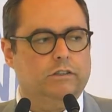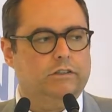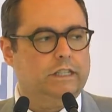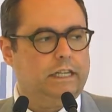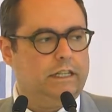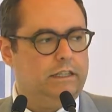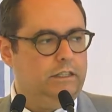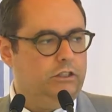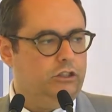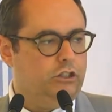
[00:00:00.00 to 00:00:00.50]

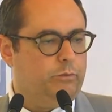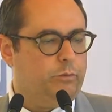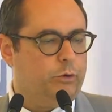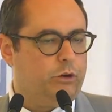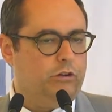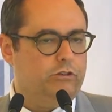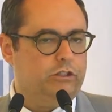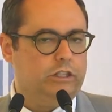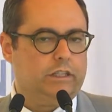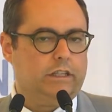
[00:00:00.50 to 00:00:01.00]
strategic
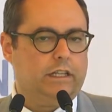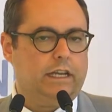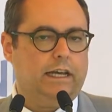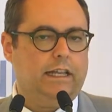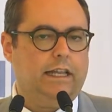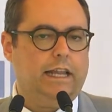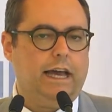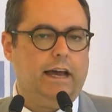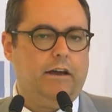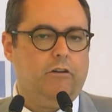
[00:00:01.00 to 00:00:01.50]
project
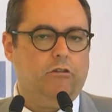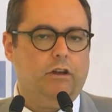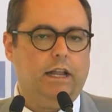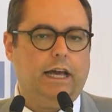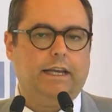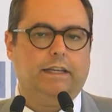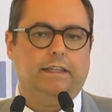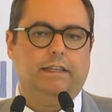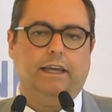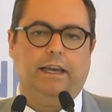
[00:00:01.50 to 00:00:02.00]
right now,
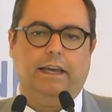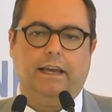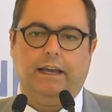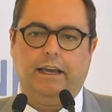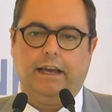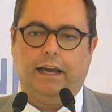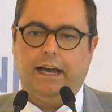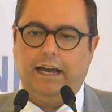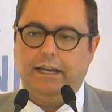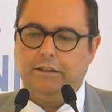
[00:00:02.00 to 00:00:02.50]
like the
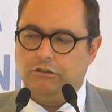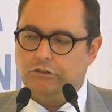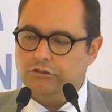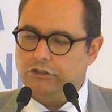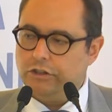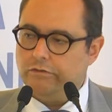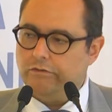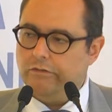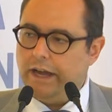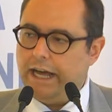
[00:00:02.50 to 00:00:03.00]

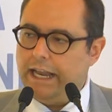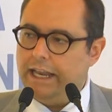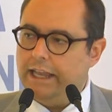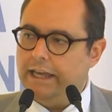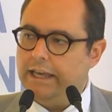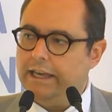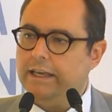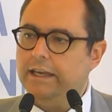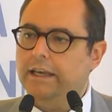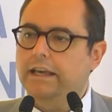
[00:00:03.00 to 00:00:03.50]
Hydrogen
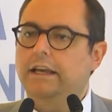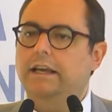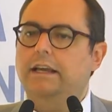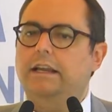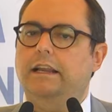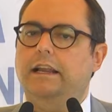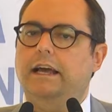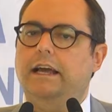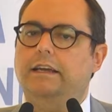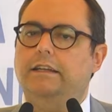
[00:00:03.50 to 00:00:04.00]
Valley,
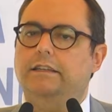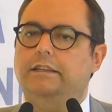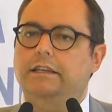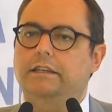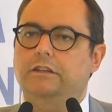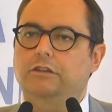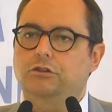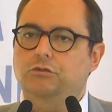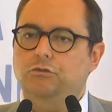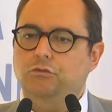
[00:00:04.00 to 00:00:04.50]
like the
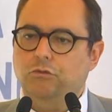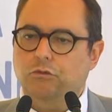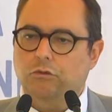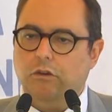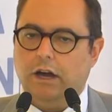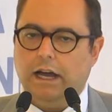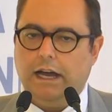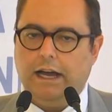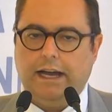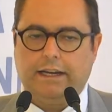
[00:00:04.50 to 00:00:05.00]
new
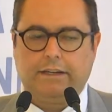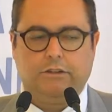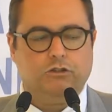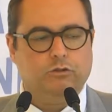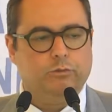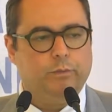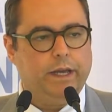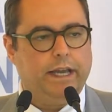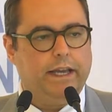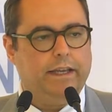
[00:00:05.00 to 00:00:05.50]

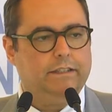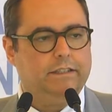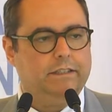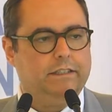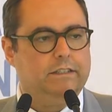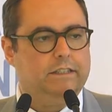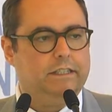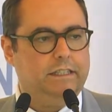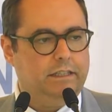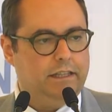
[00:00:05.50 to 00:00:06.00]
aerospace
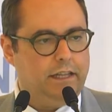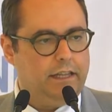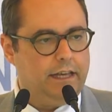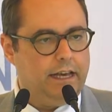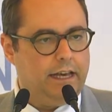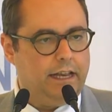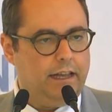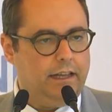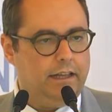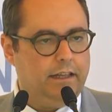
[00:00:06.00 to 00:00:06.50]

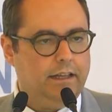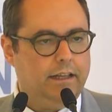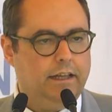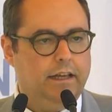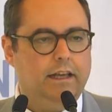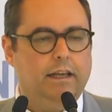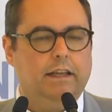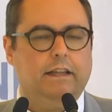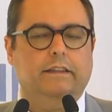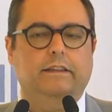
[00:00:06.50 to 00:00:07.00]
citadel,
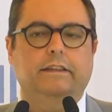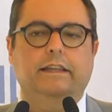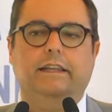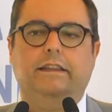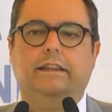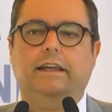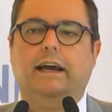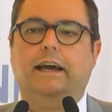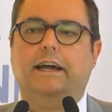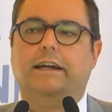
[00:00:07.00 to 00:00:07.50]

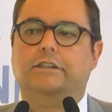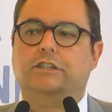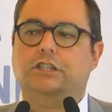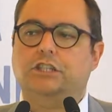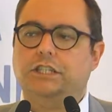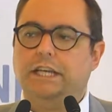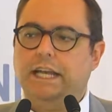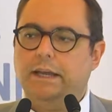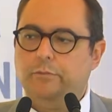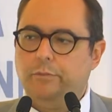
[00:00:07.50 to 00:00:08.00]
that are
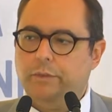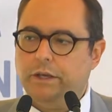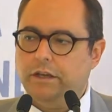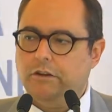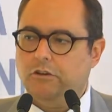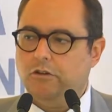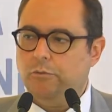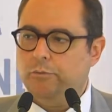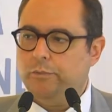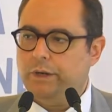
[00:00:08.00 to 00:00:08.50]
shaping
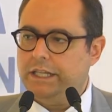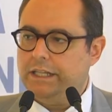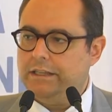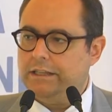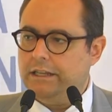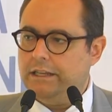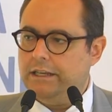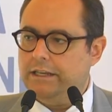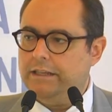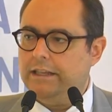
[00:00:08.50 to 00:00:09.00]

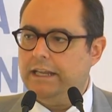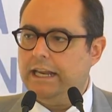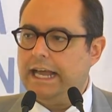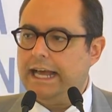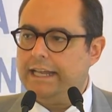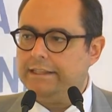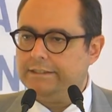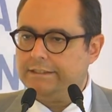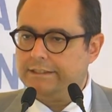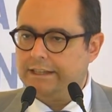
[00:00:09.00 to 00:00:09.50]
completely the
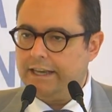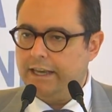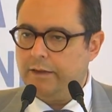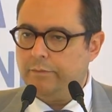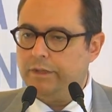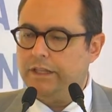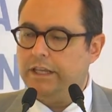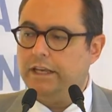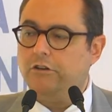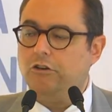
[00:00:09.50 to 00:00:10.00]

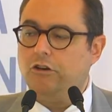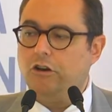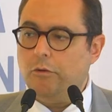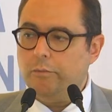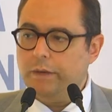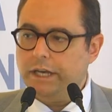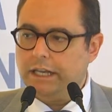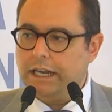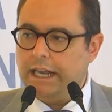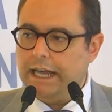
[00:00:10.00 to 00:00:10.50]
landscape, the
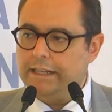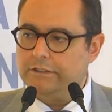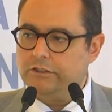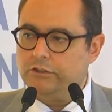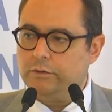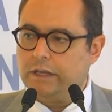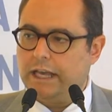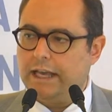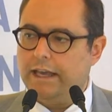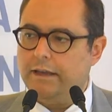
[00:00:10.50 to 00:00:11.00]
economic
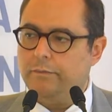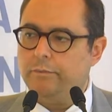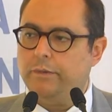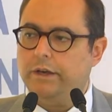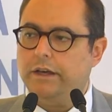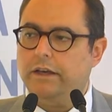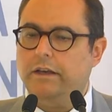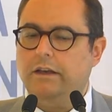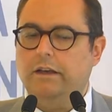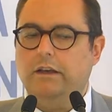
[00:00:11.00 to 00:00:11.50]
landscape
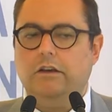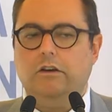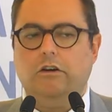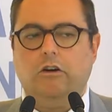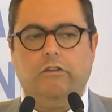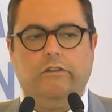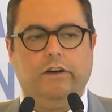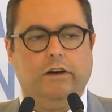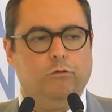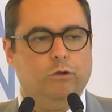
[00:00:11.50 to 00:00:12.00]

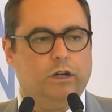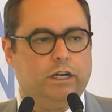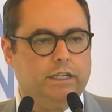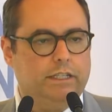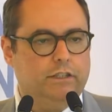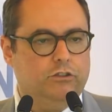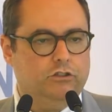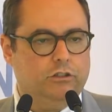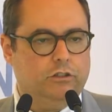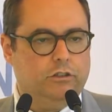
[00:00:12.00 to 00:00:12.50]
of our
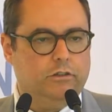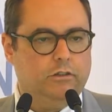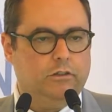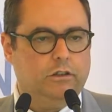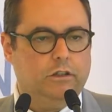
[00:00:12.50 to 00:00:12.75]
region.